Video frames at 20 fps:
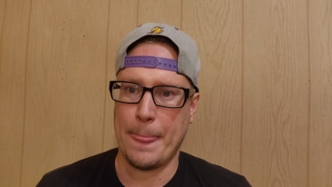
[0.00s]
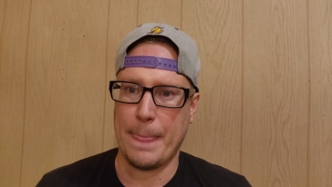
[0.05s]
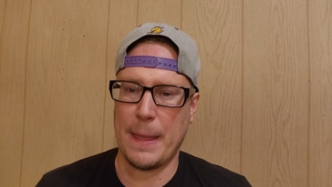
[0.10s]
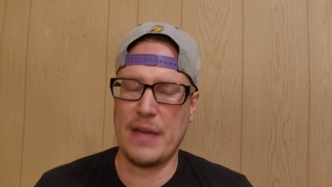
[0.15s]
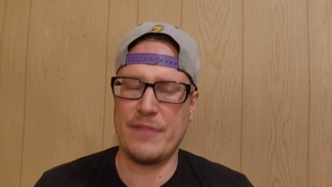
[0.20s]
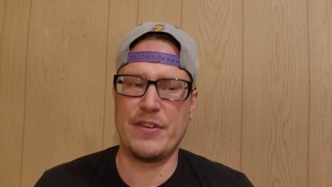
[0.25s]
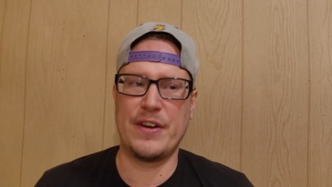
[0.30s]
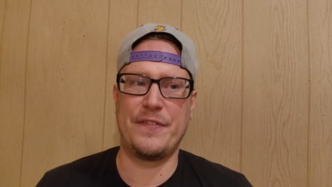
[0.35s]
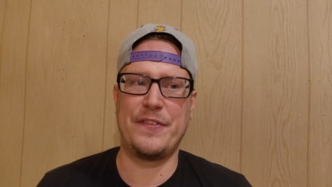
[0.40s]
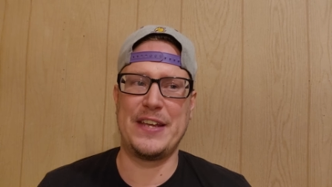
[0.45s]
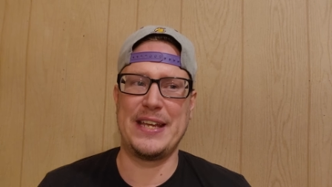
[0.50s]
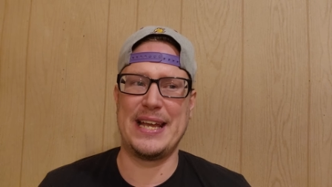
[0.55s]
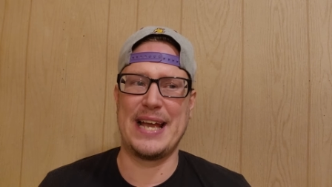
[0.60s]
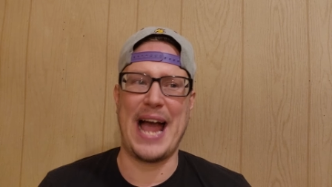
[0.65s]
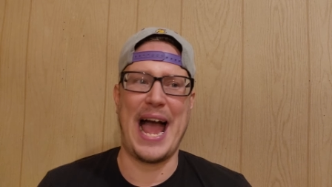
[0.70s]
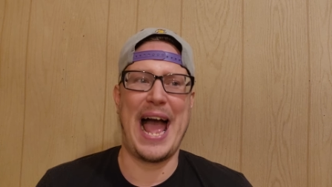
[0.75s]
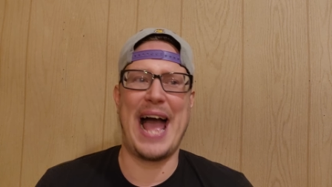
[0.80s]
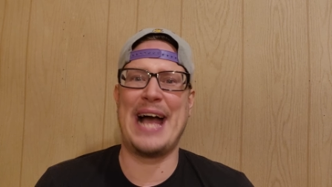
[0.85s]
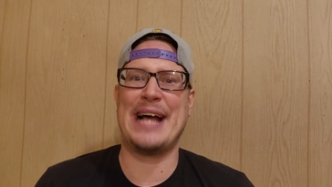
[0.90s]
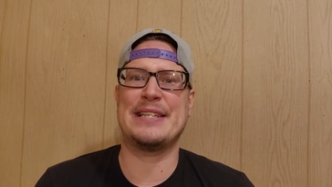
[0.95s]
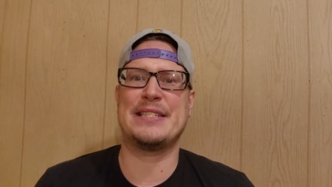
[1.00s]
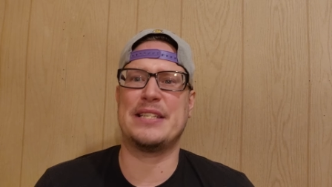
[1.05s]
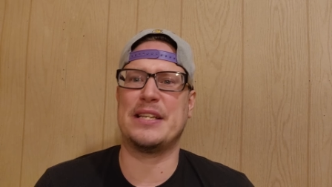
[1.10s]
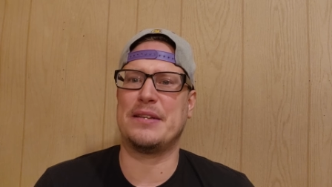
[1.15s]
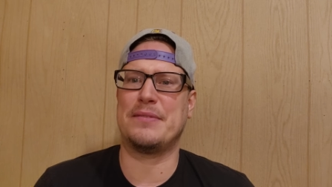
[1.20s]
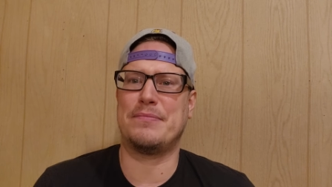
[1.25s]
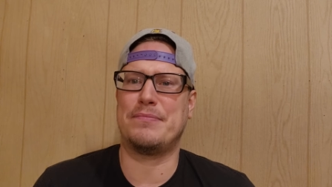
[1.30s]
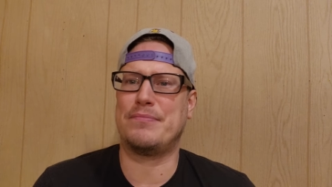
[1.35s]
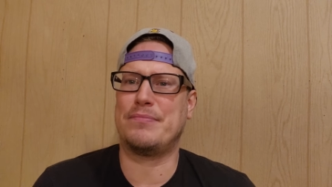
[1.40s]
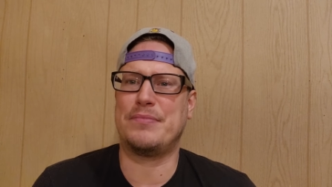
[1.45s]
Even if he has
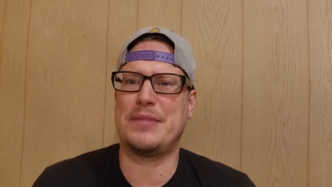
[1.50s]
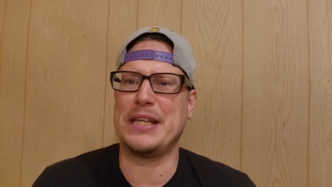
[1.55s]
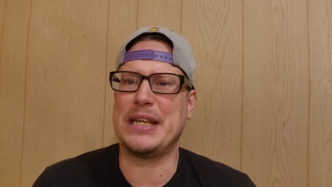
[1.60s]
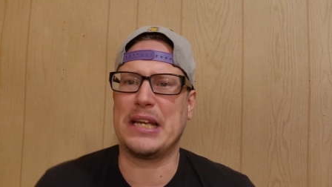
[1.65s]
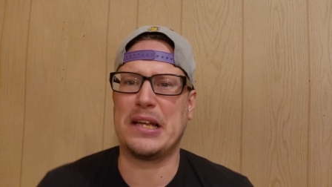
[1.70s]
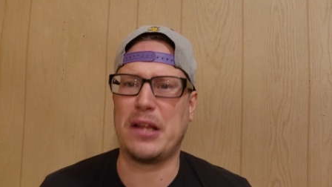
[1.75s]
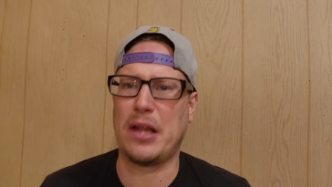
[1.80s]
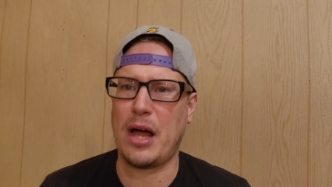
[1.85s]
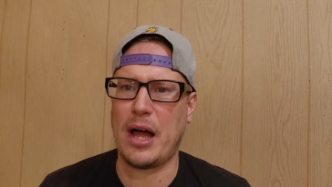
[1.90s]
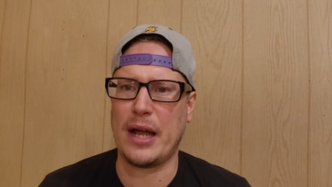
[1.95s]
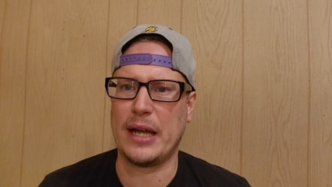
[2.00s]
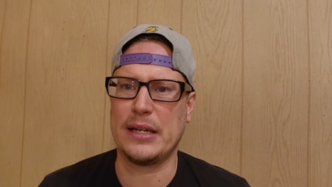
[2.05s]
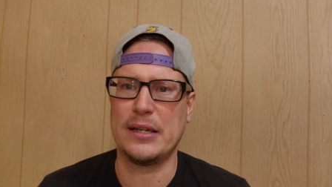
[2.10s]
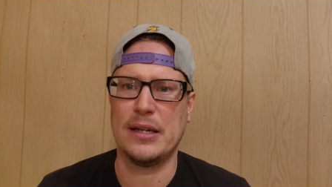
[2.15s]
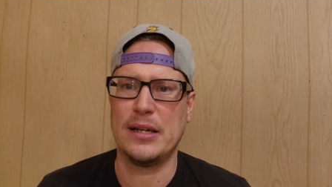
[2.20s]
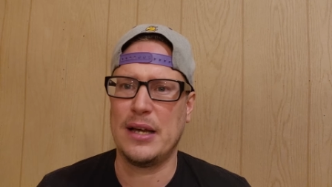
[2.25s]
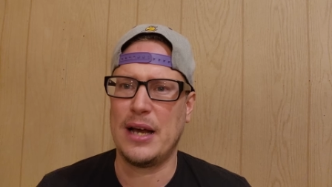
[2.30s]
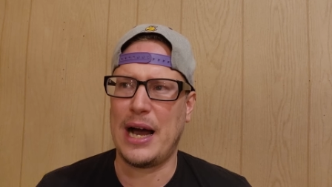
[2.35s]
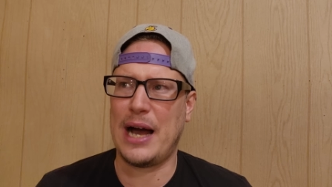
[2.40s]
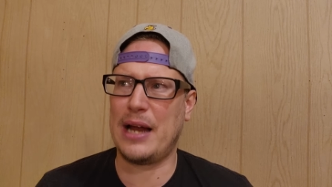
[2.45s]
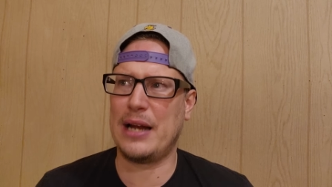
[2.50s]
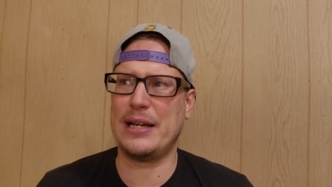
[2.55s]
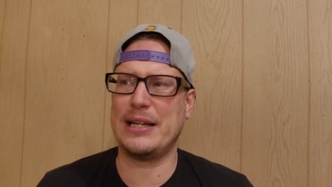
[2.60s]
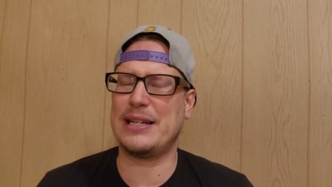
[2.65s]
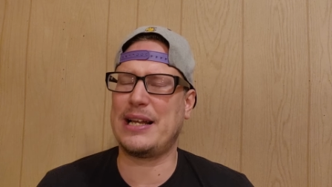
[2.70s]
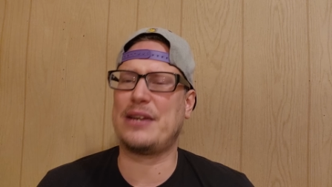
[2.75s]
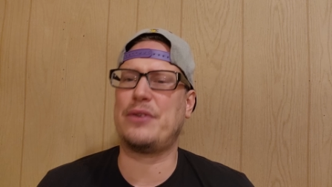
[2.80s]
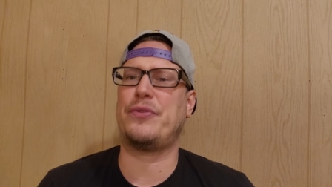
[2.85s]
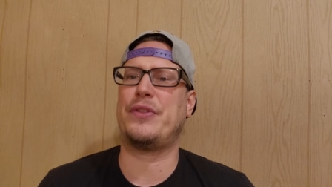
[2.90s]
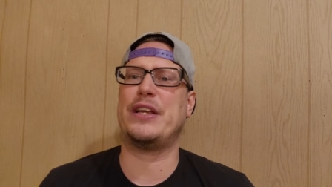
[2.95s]
a decline,
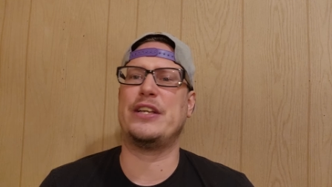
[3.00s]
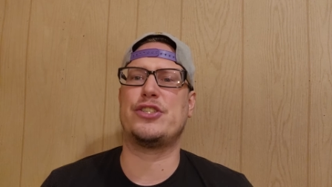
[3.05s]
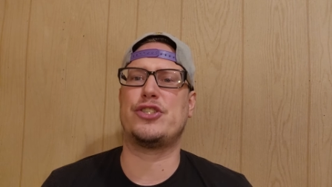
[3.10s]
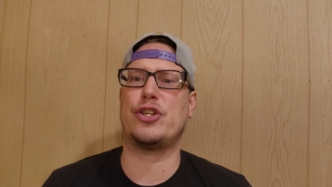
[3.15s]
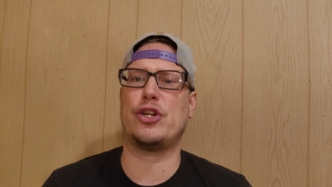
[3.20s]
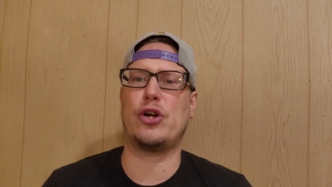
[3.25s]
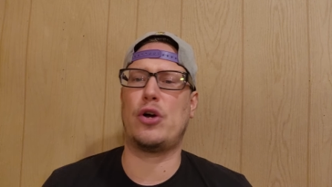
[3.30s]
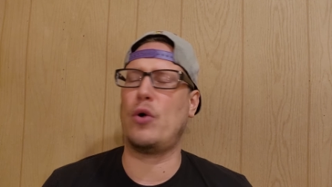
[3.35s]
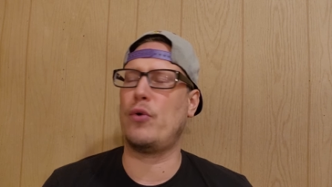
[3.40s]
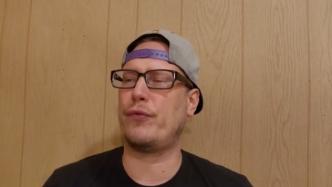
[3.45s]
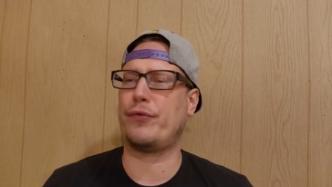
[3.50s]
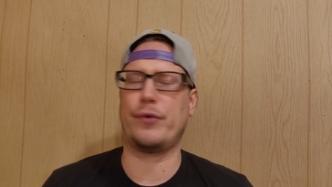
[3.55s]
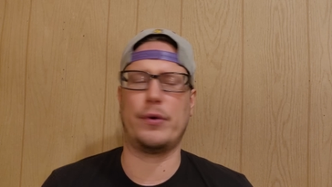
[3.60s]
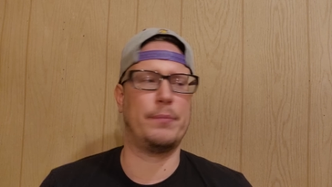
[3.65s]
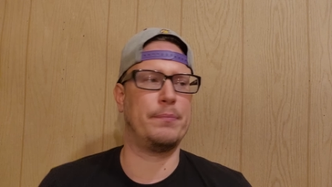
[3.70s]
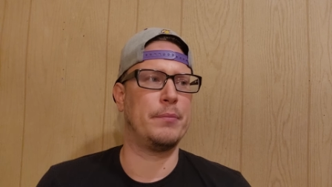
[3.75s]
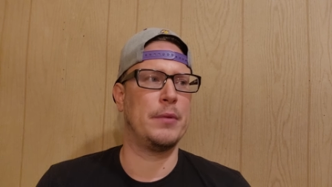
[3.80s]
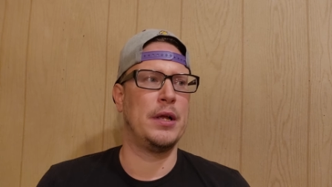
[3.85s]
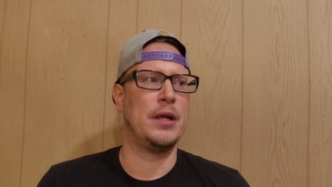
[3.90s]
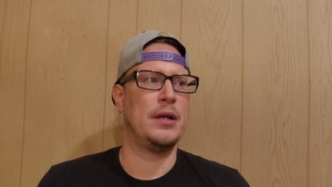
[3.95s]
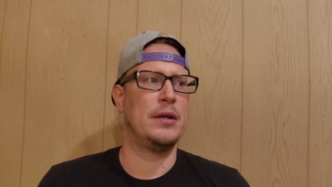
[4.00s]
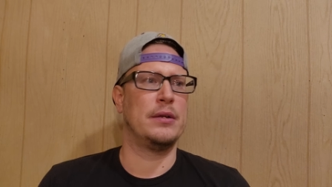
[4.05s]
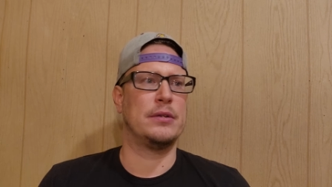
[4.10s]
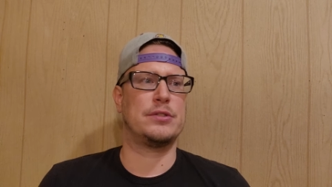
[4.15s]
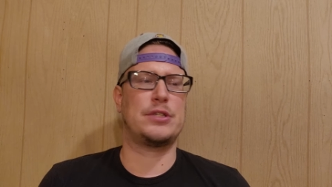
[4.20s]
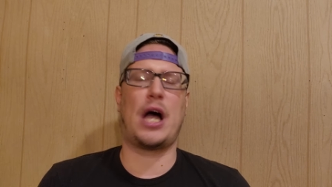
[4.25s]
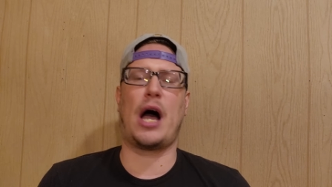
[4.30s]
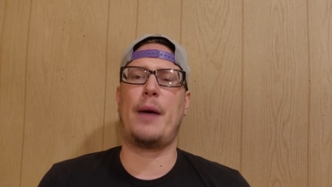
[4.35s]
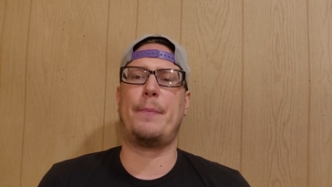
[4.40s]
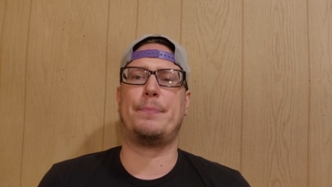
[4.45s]
I don't think he's going to go from
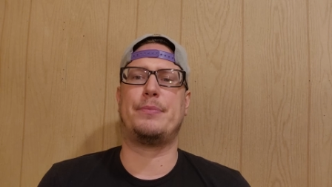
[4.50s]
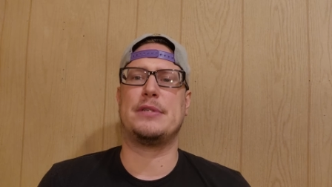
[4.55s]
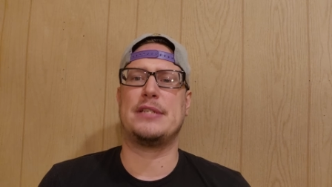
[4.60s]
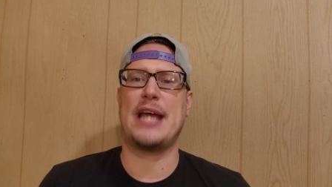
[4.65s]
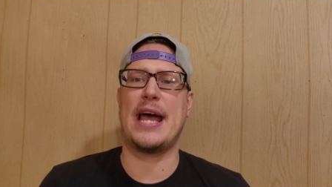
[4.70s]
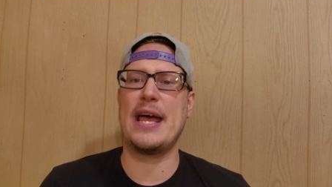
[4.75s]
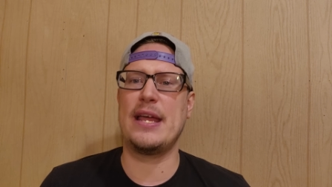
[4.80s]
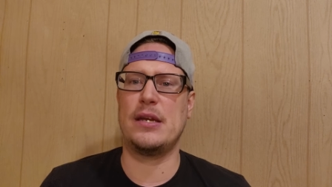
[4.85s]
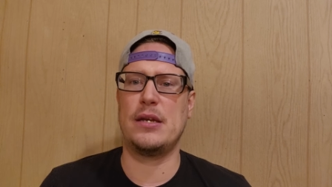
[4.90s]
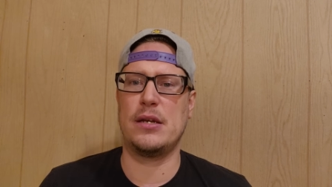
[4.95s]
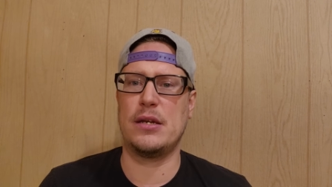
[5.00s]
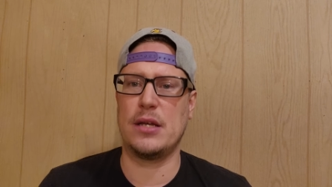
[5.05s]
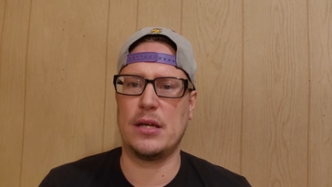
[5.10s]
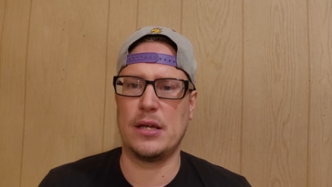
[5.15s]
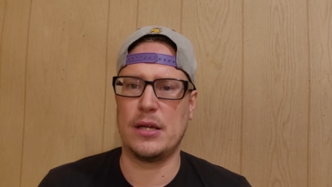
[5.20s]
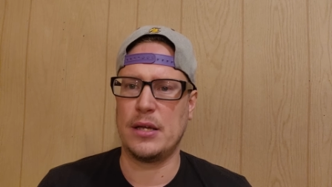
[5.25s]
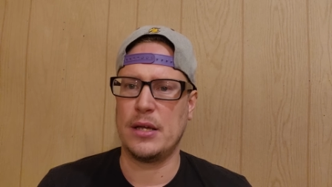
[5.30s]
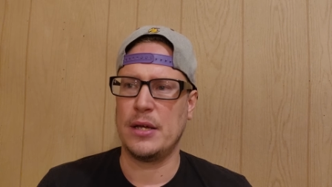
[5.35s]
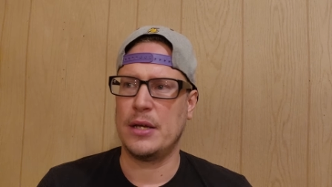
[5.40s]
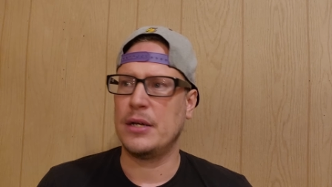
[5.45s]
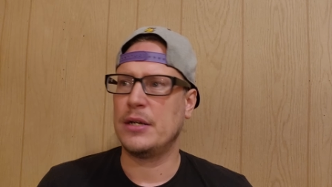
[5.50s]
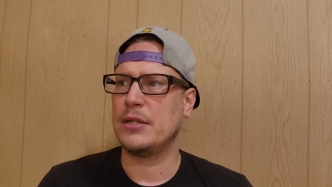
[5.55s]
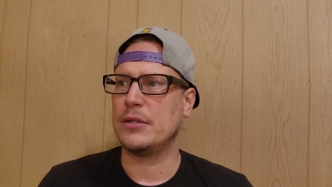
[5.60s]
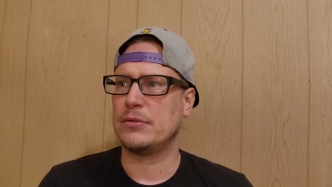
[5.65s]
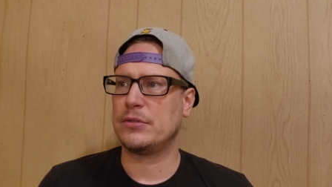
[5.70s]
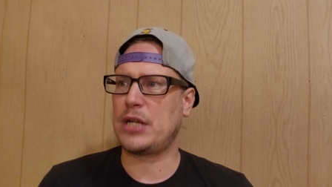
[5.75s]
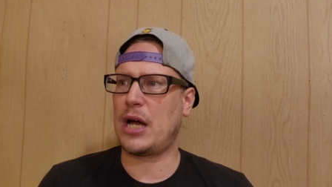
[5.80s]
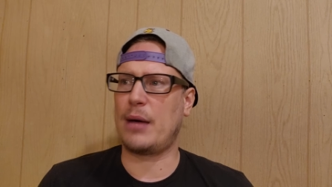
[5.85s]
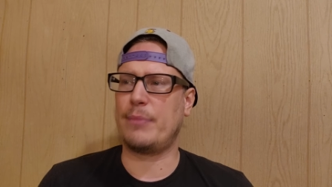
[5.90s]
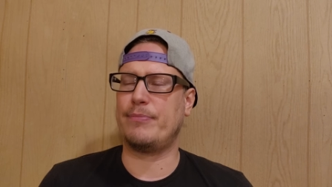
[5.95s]
top 10 to
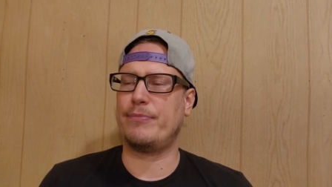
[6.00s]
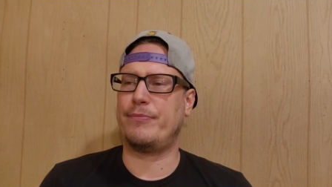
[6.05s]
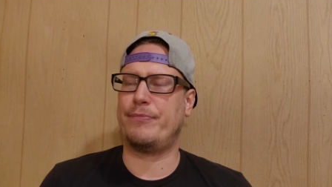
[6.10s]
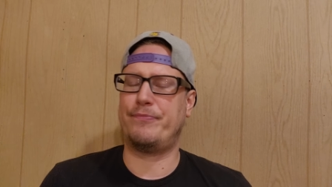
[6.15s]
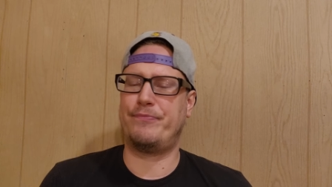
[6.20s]
top,